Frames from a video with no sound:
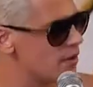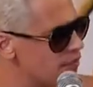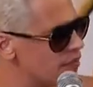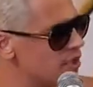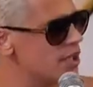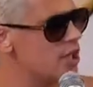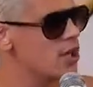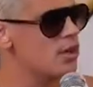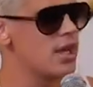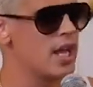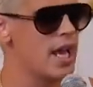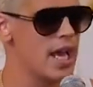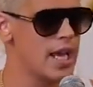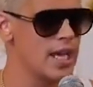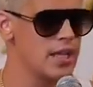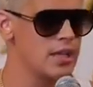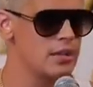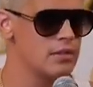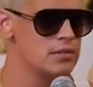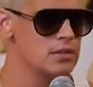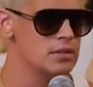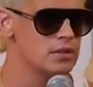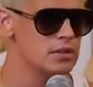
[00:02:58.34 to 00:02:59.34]
perfectly okay.
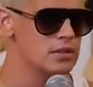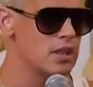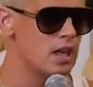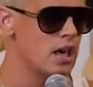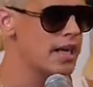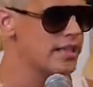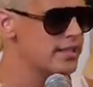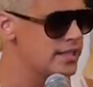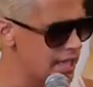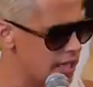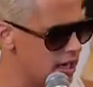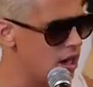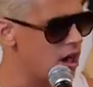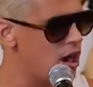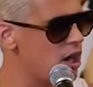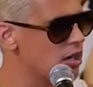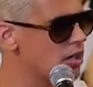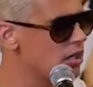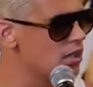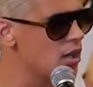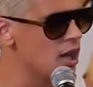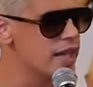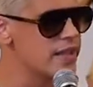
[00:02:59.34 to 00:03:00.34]
I take a
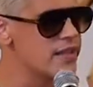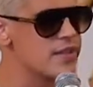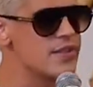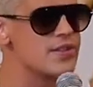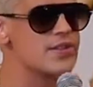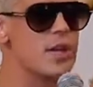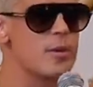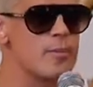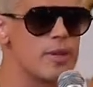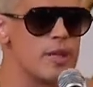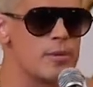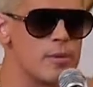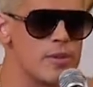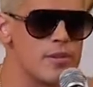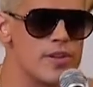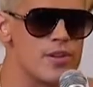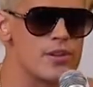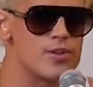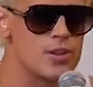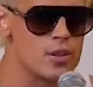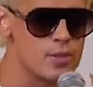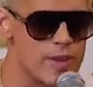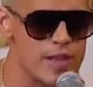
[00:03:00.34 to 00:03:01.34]
harder line than some people in
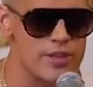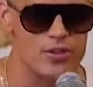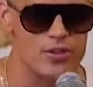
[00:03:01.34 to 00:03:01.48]
this room,